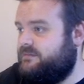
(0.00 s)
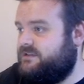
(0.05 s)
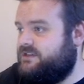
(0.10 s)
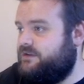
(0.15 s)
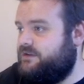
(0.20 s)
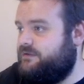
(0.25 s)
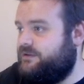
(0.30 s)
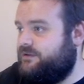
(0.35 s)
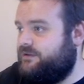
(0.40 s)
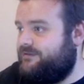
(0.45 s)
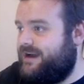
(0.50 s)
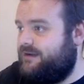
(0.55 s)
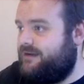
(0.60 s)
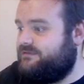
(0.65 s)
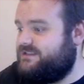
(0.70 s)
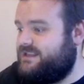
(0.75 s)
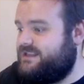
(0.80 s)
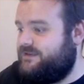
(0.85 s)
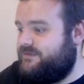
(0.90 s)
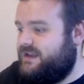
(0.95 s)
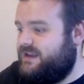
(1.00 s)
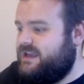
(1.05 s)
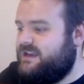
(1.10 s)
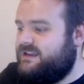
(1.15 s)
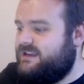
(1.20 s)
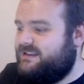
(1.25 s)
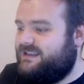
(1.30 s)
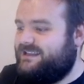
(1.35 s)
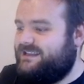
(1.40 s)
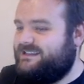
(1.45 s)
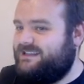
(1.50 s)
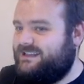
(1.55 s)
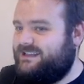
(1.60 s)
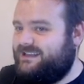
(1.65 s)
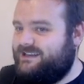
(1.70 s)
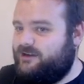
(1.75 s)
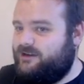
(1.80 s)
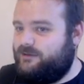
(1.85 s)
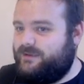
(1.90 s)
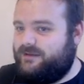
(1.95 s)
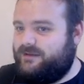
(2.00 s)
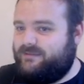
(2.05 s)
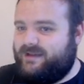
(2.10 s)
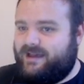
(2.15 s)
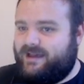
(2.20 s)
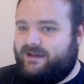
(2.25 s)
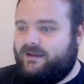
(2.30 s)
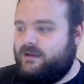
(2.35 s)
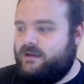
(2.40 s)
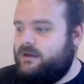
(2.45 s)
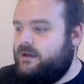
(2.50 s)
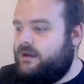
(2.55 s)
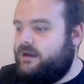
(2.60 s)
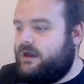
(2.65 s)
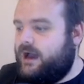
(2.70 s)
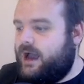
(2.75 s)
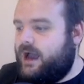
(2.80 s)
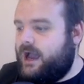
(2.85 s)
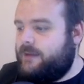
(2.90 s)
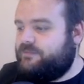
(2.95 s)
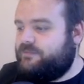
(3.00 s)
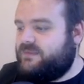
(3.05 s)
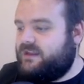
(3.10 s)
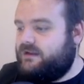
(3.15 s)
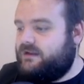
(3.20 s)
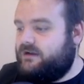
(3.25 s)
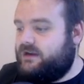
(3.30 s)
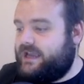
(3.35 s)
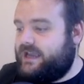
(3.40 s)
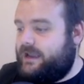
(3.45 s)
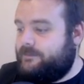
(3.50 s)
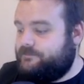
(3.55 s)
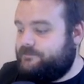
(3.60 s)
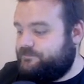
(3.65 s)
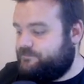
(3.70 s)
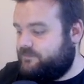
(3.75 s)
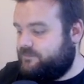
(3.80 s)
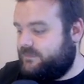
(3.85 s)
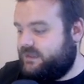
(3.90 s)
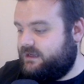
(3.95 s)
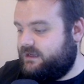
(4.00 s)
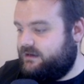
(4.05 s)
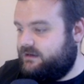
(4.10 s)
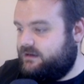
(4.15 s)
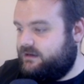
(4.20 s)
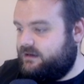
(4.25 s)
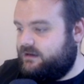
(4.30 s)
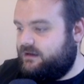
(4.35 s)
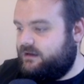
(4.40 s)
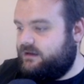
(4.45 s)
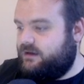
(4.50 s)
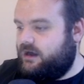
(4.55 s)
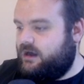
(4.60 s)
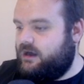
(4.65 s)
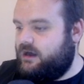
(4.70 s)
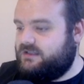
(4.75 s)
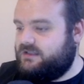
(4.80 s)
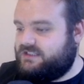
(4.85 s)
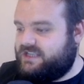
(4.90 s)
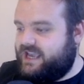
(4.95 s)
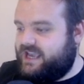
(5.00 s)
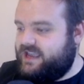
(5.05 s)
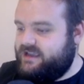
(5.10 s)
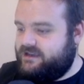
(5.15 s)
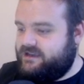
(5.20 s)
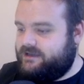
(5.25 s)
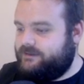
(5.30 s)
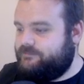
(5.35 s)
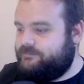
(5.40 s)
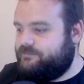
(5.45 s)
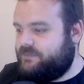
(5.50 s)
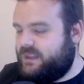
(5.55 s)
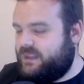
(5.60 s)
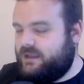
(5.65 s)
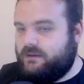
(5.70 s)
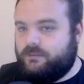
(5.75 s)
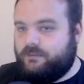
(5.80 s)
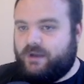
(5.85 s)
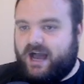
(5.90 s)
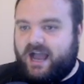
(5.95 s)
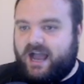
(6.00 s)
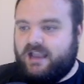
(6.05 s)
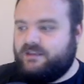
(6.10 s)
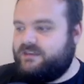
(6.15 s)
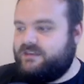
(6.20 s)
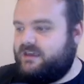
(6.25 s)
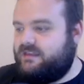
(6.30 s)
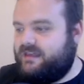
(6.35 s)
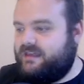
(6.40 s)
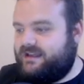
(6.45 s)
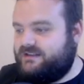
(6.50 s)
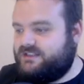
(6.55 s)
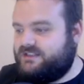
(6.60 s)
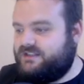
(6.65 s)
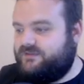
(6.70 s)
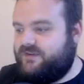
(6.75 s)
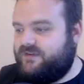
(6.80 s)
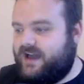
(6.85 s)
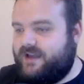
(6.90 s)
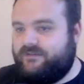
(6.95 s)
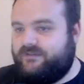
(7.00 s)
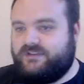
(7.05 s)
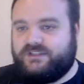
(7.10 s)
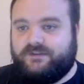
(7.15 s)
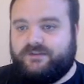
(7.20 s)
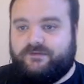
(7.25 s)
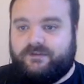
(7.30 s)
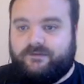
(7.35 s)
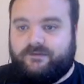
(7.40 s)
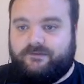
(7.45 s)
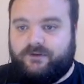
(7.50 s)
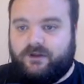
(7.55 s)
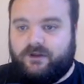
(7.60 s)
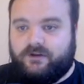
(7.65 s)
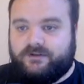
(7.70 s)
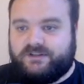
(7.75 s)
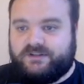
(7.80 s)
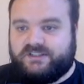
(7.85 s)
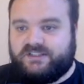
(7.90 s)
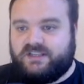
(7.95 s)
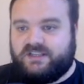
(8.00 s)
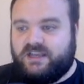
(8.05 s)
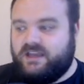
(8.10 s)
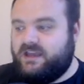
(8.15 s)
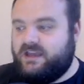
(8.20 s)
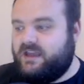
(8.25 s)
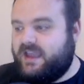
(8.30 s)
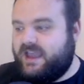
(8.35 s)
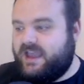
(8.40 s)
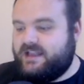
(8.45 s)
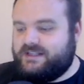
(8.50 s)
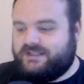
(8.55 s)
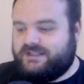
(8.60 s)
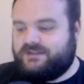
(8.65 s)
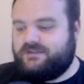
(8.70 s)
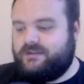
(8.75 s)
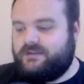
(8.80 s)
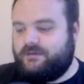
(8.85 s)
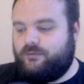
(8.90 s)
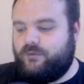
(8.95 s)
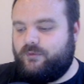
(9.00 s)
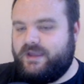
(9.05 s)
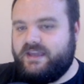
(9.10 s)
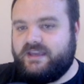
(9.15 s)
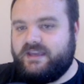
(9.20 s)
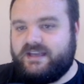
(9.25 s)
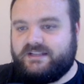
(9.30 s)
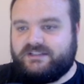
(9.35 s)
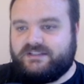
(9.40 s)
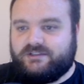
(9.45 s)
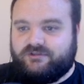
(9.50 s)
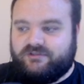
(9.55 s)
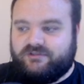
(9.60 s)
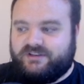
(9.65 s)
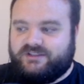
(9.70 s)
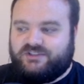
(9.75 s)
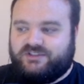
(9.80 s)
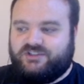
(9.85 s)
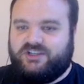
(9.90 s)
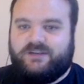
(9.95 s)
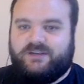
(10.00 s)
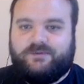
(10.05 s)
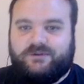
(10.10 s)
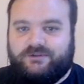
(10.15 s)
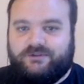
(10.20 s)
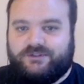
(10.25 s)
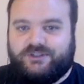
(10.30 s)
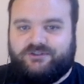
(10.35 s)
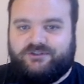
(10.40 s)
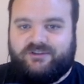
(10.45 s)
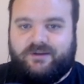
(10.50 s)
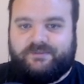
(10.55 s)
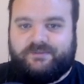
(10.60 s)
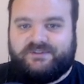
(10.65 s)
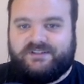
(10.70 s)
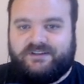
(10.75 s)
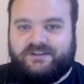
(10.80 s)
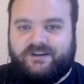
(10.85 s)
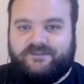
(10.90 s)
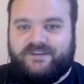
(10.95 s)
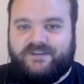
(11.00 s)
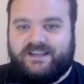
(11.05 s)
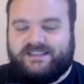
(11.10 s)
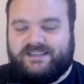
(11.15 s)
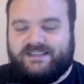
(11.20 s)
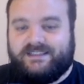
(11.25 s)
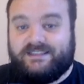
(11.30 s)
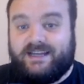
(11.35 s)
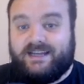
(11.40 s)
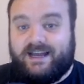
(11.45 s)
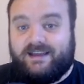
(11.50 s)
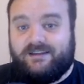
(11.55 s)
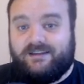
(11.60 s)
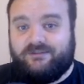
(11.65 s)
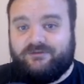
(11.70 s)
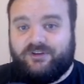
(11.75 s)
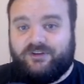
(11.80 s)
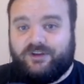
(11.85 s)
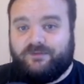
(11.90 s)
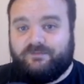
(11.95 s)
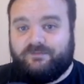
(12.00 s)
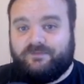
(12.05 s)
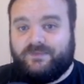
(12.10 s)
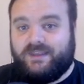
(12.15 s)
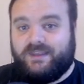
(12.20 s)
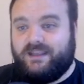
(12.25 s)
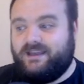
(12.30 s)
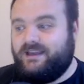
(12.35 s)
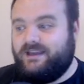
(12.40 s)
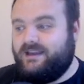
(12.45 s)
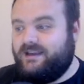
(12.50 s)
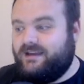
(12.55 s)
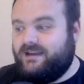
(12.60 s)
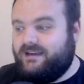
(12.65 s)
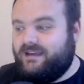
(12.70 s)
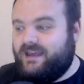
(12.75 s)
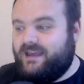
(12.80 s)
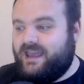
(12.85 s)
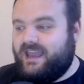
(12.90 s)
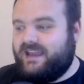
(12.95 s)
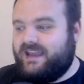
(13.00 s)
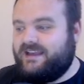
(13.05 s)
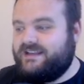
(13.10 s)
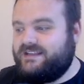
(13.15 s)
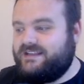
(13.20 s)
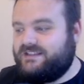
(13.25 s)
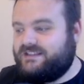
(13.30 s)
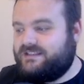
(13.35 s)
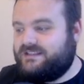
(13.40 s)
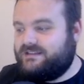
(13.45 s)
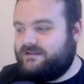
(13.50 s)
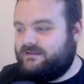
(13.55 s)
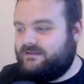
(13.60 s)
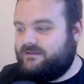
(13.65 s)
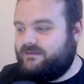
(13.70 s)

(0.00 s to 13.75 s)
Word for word: doing the rounds and the is a little bit meh. Um, okay, hot take, but I think that Survivors of the Flux is the weakest Chris Chibnall script of his entire run. It is,